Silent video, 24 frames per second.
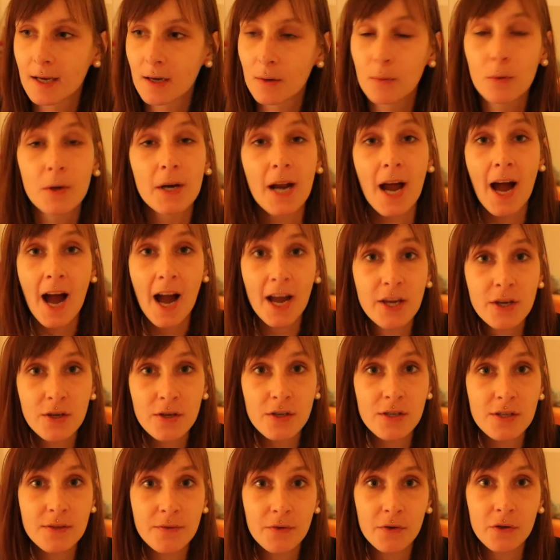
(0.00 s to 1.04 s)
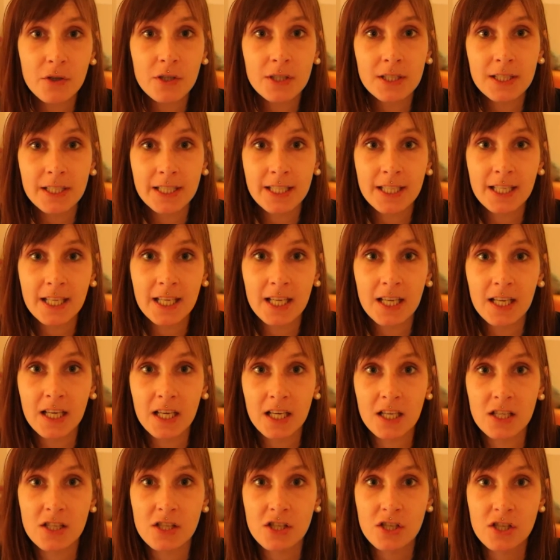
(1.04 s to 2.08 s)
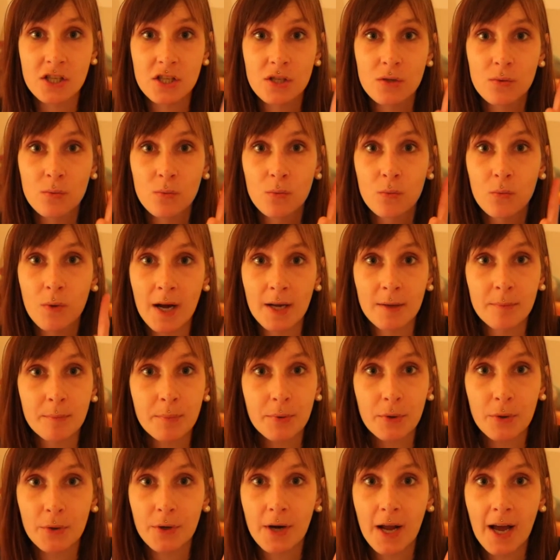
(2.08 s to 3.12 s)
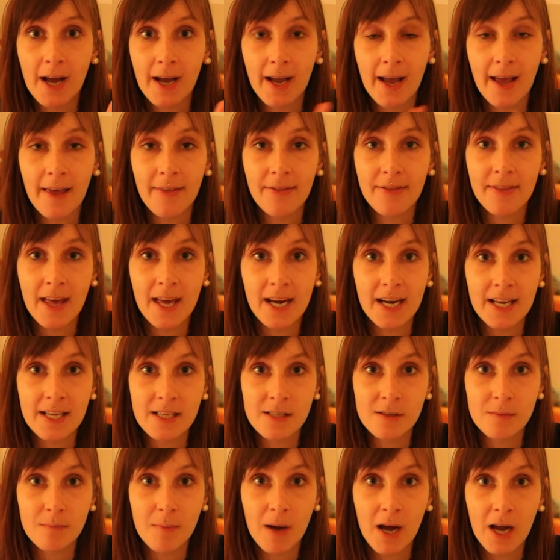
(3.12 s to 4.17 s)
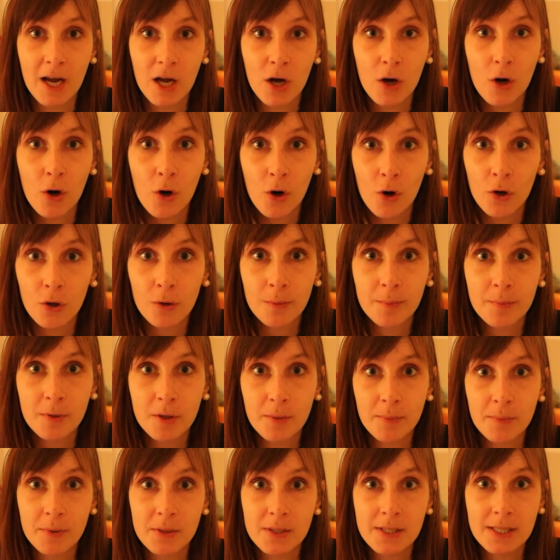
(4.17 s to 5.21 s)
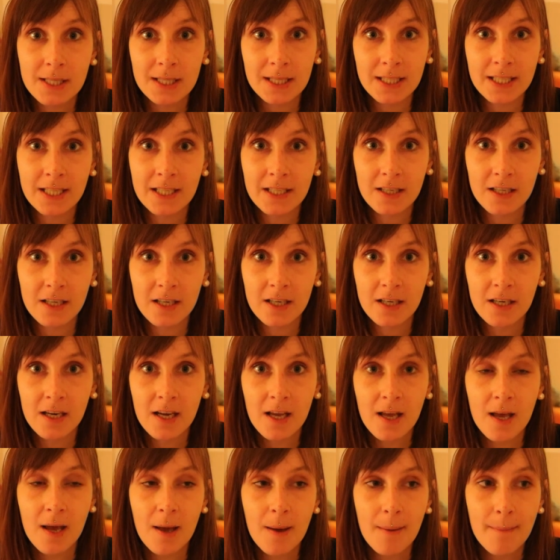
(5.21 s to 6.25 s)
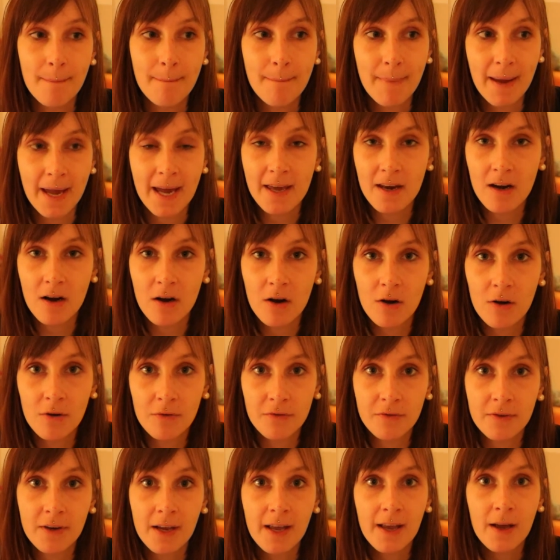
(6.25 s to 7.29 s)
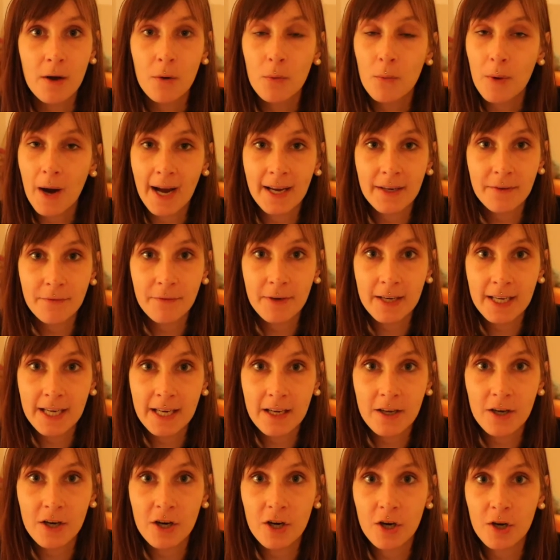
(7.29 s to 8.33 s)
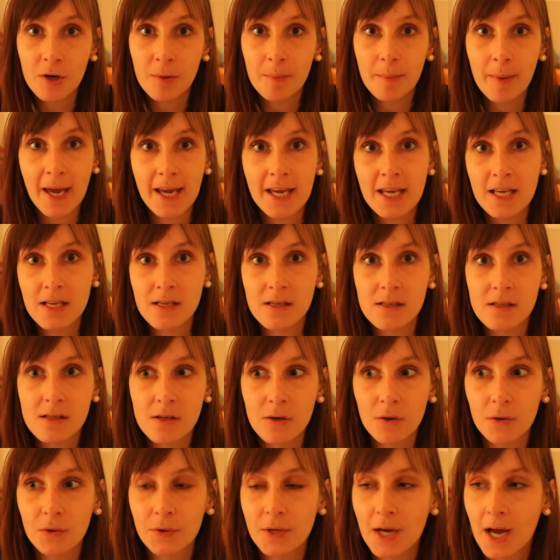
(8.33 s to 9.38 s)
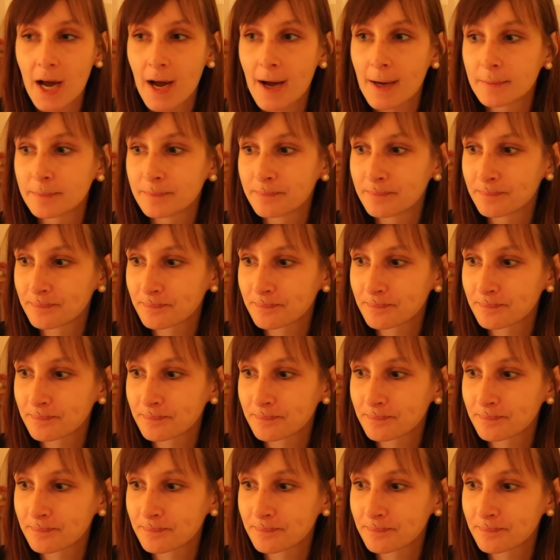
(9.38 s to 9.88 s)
What I use for cleaning is just one product, and that is my all-purpose cleaner made of white vinegar, baking soda,